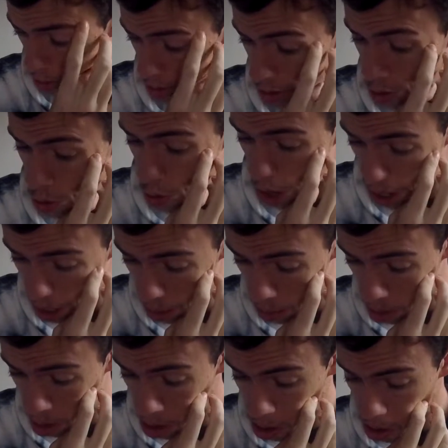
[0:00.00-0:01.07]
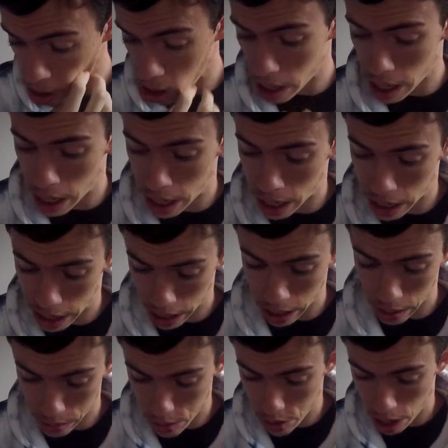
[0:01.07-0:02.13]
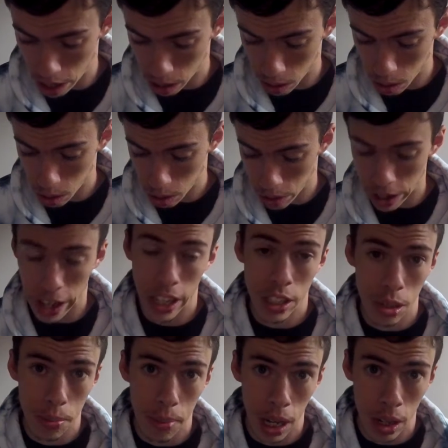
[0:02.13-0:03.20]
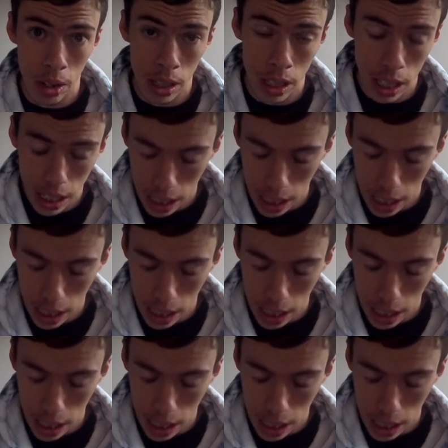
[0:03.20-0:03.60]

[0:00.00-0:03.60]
for Dragon Breath and leave Dragon Claw and Agent Power.